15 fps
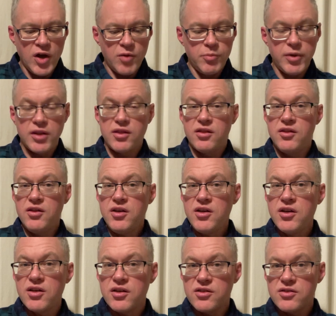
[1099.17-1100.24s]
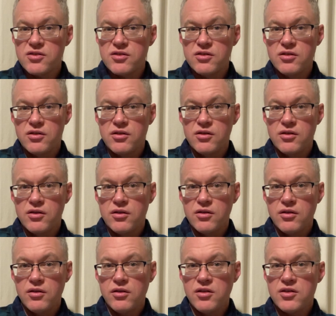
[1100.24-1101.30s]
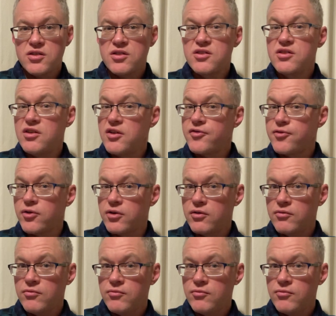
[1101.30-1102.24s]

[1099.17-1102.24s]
But this, this is different.